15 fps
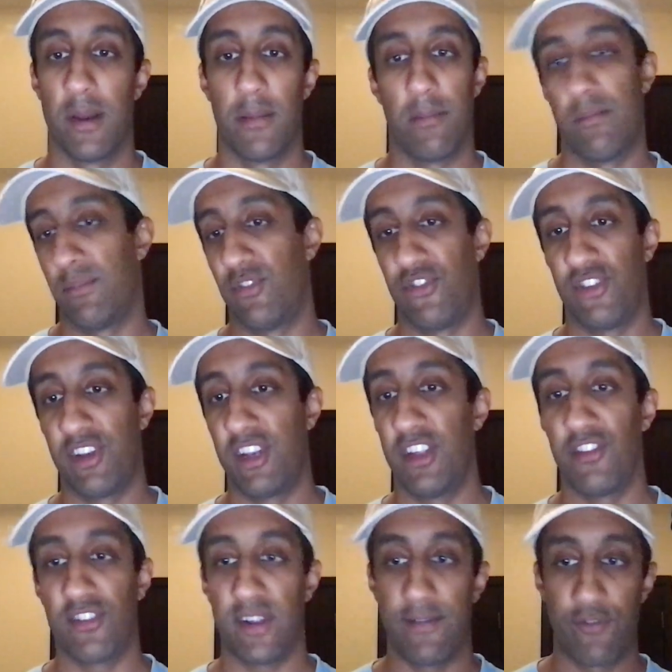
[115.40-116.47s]

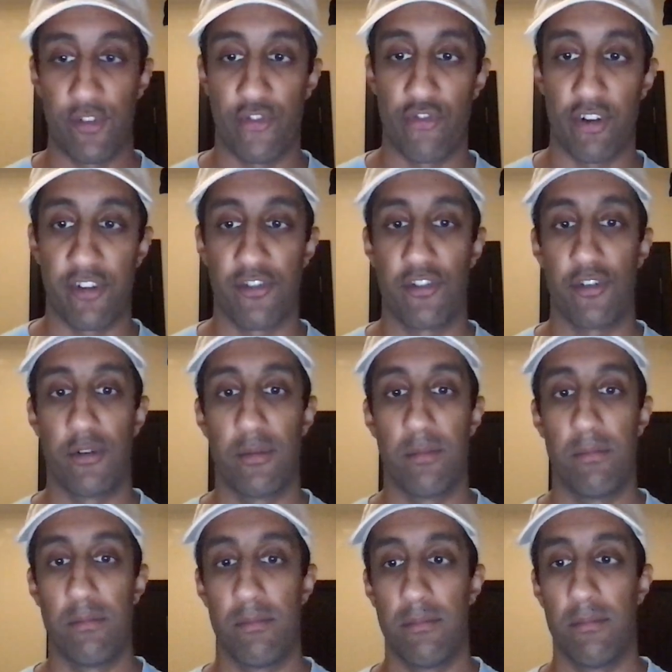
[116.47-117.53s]
cities, infrastructure,
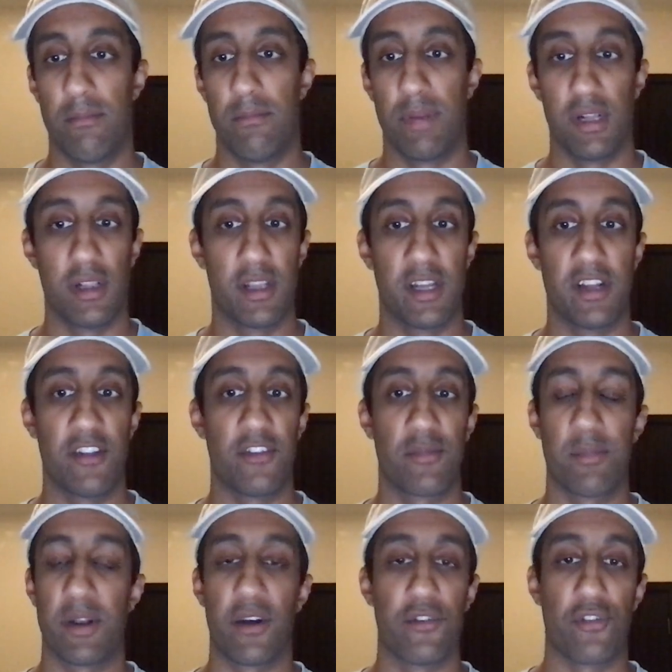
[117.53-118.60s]
buildings,
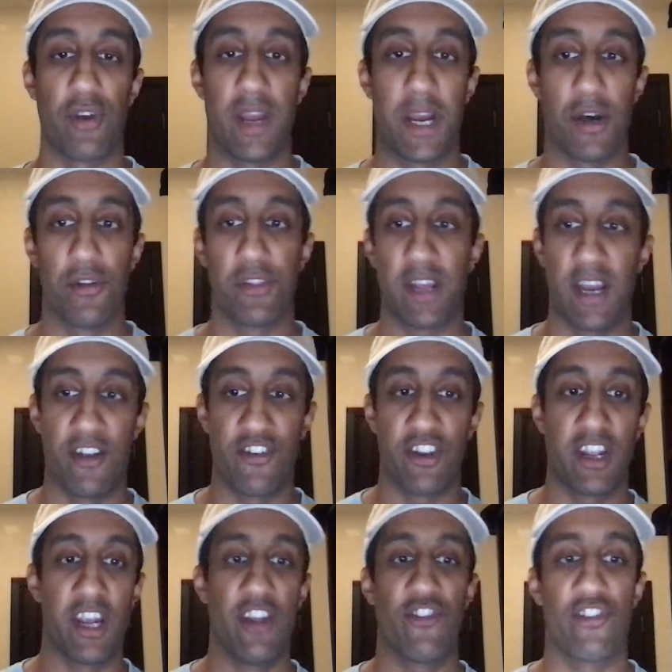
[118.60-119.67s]
but also health,
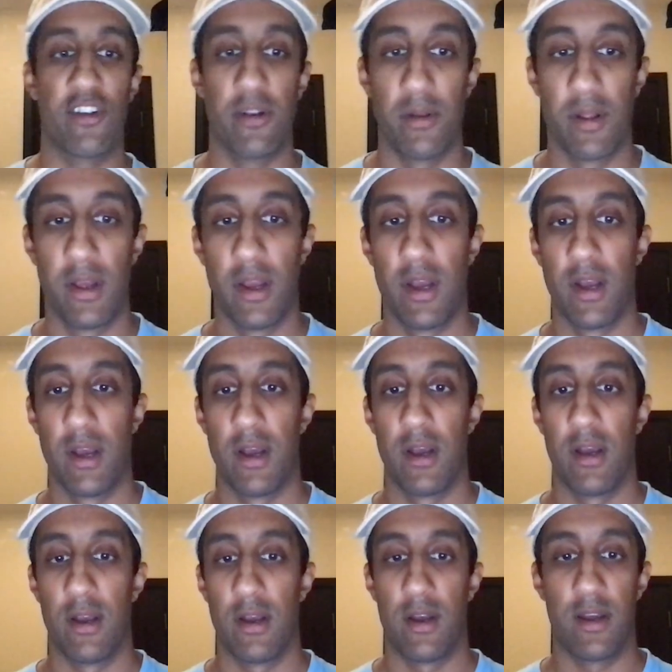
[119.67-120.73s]
education,
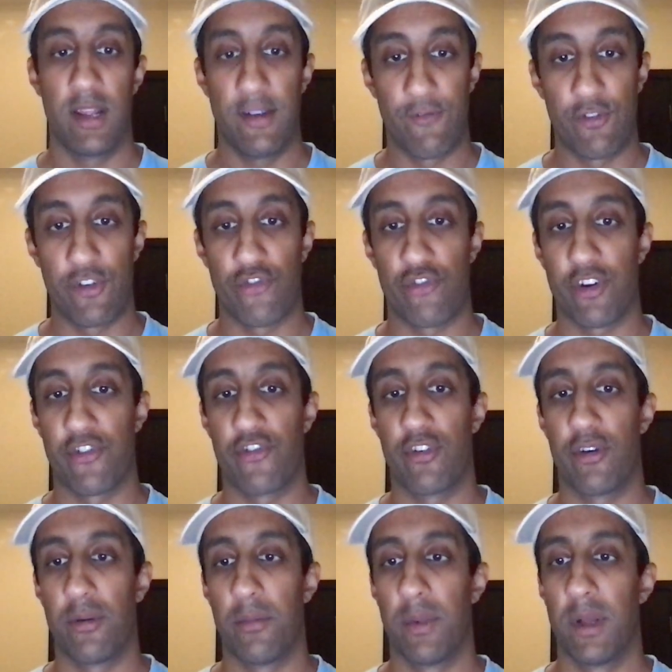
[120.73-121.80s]

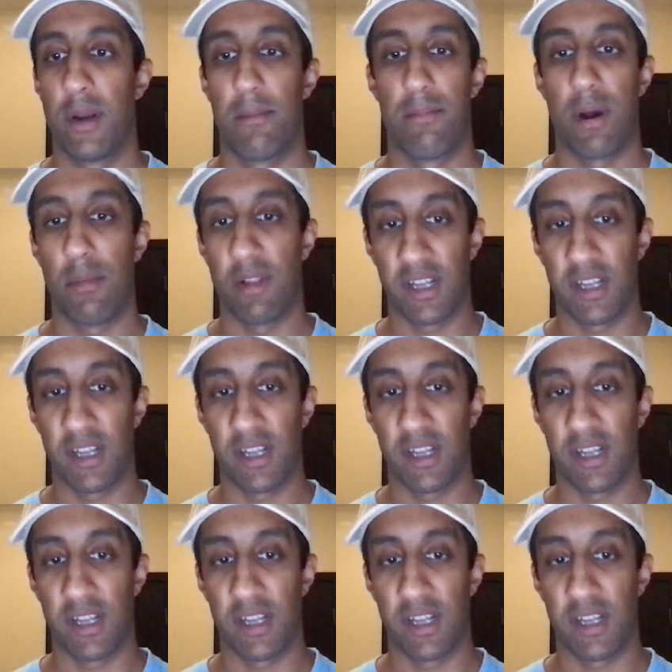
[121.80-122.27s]
infrastructure, public